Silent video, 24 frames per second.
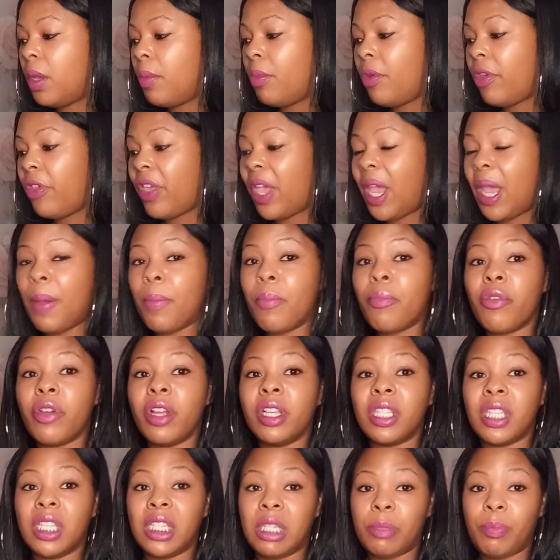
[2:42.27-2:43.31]
But the
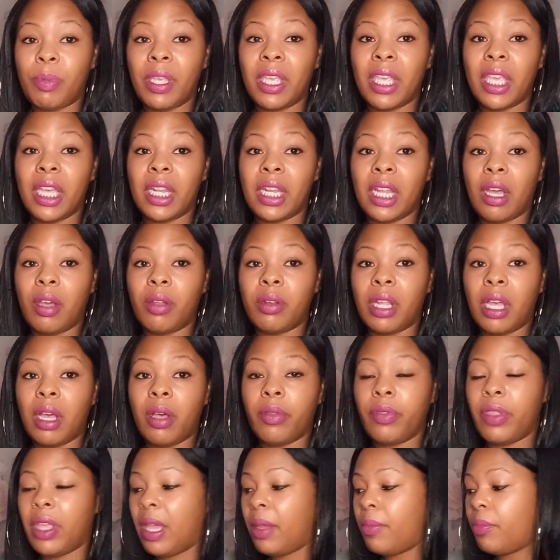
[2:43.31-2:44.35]
Empress is speaking out now.
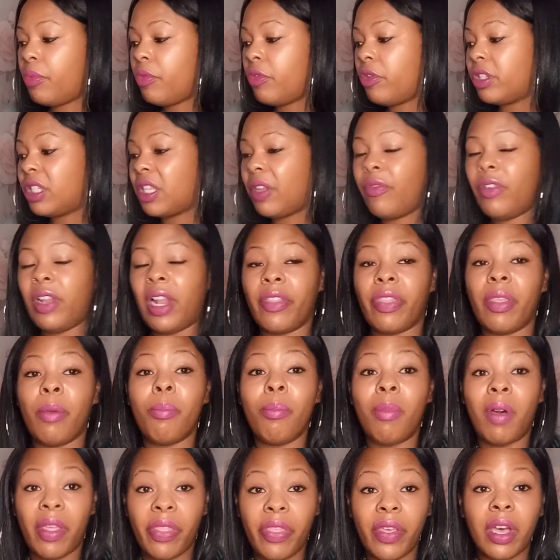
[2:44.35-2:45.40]
The Empress, I feel like the
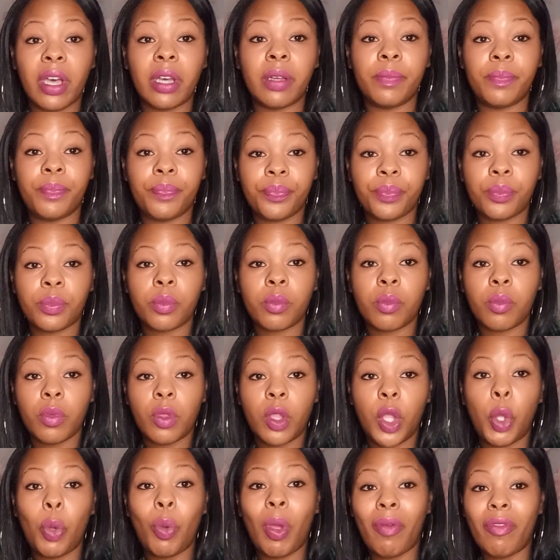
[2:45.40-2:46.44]
mother,
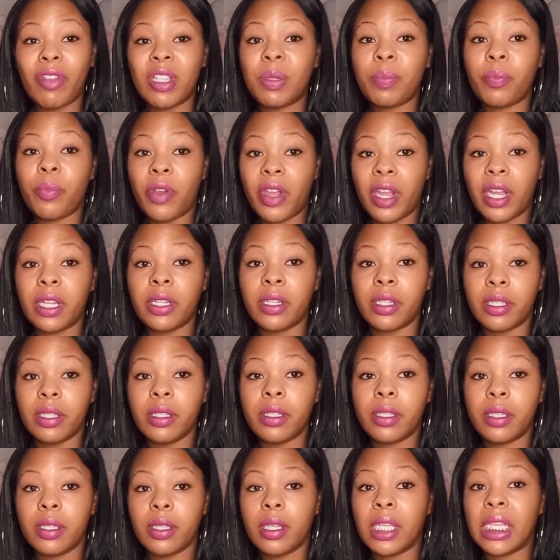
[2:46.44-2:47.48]
whoever's
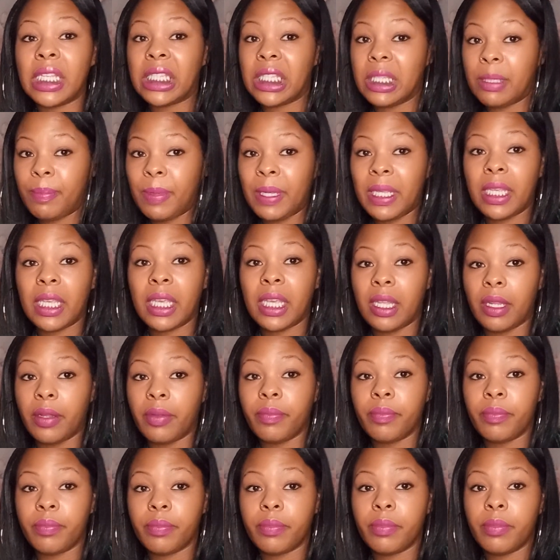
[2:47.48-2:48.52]
pregnant, is
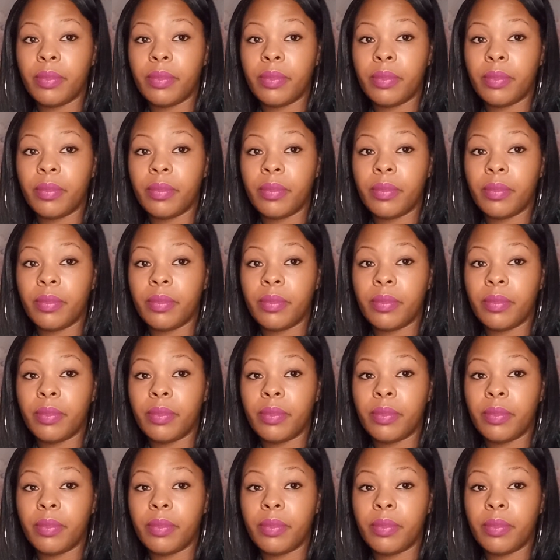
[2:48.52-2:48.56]
speaking.